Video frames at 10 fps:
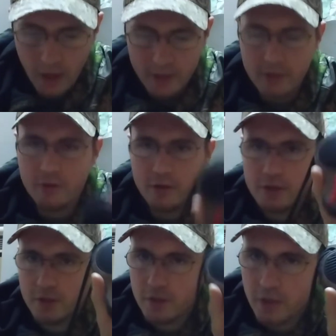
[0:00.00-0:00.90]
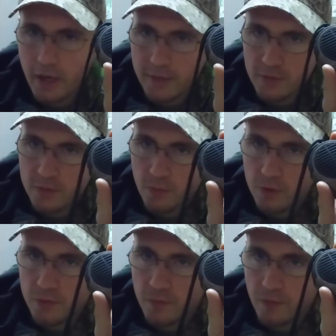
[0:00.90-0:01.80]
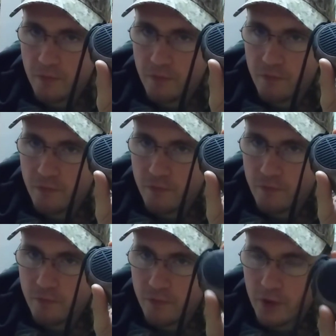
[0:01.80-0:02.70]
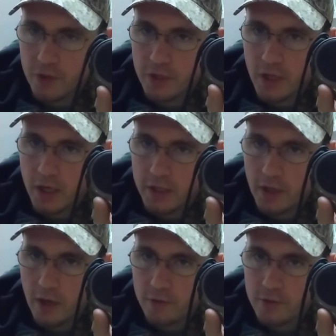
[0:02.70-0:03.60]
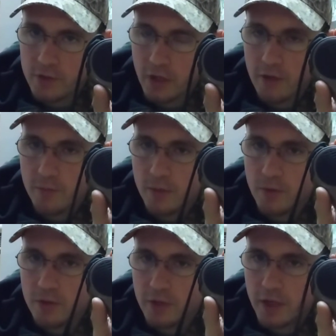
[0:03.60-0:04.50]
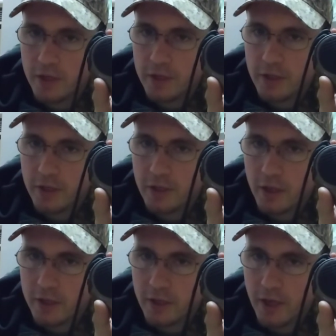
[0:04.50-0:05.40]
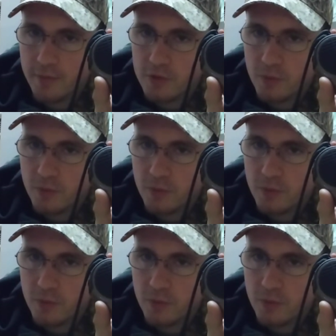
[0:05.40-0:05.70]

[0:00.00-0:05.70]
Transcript: I got this at Academy Sports for $39 and I remember getting it at Academy